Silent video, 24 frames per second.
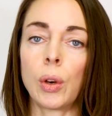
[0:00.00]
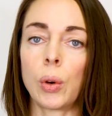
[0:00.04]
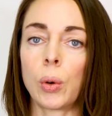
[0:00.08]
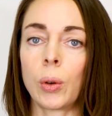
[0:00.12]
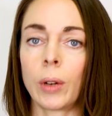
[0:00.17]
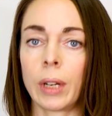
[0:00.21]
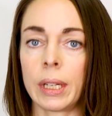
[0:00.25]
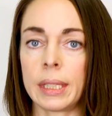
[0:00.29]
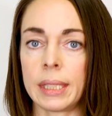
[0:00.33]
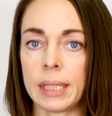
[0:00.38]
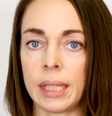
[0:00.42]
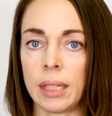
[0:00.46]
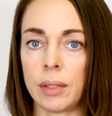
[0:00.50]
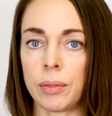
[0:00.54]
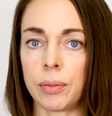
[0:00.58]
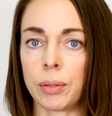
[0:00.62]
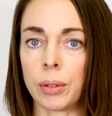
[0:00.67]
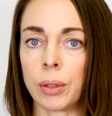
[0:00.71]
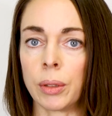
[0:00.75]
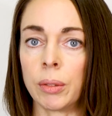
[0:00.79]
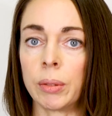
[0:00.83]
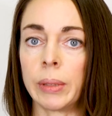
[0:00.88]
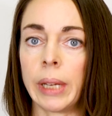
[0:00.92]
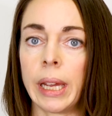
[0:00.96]
or a
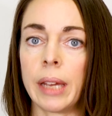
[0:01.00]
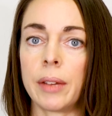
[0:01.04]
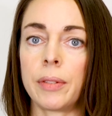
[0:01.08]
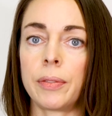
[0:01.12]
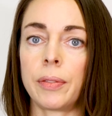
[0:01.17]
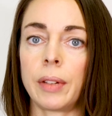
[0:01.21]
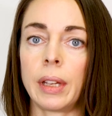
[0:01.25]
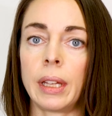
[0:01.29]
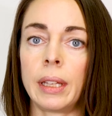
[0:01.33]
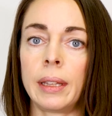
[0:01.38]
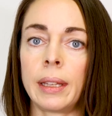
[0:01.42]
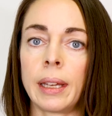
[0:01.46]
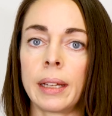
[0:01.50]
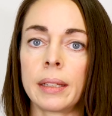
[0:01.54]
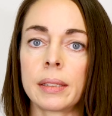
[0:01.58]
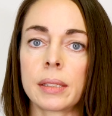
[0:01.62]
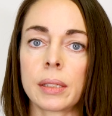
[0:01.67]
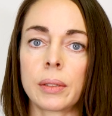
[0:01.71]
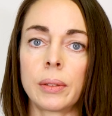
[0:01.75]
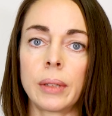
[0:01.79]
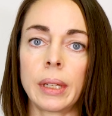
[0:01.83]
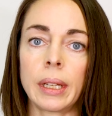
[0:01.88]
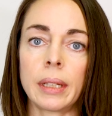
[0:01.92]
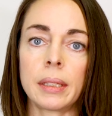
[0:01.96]
T4 RIF, and
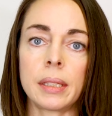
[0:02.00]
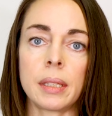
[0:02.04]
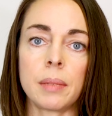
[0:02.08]
that's going